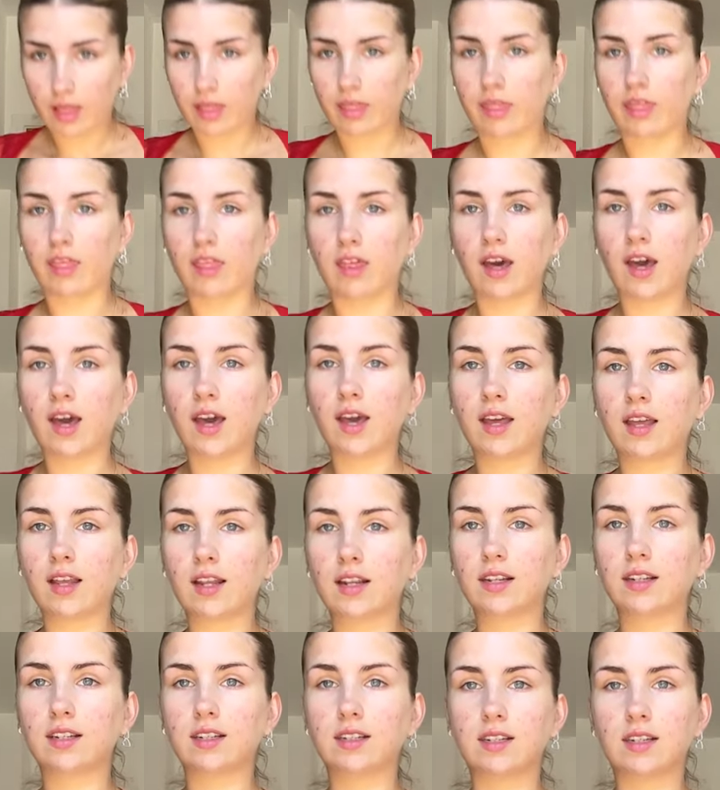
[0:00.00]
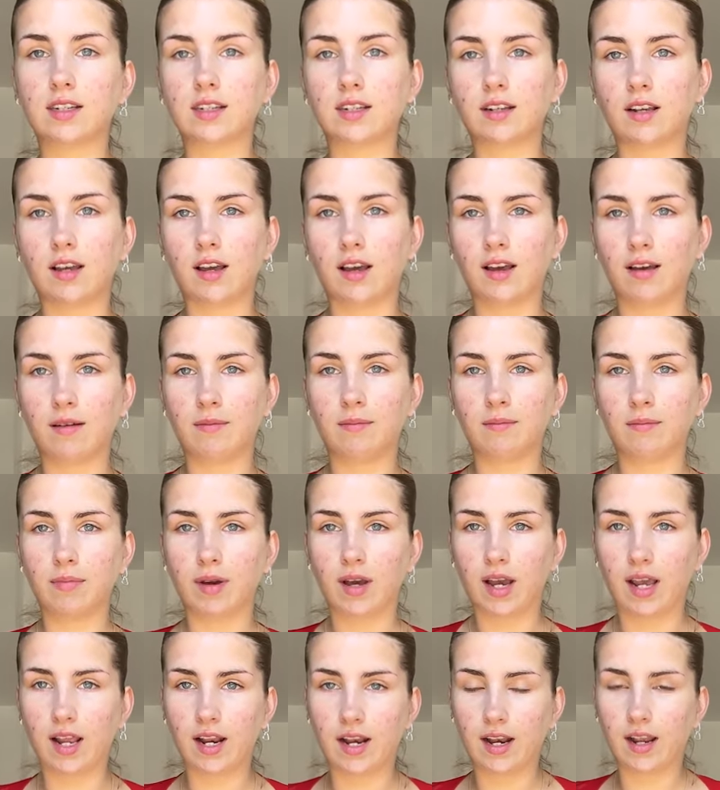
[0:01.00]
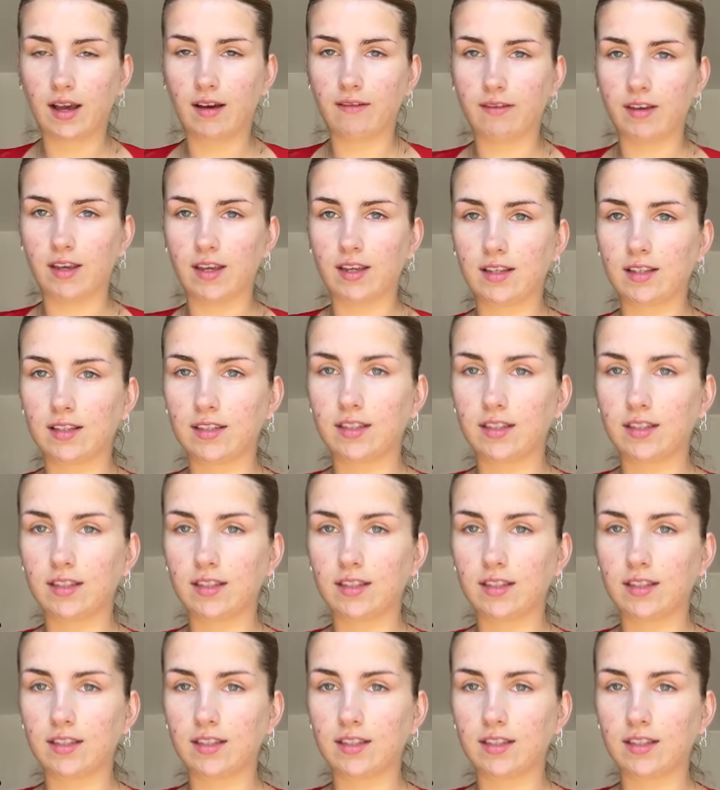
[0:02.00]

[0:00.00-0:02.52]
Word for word: that. Um, but I love it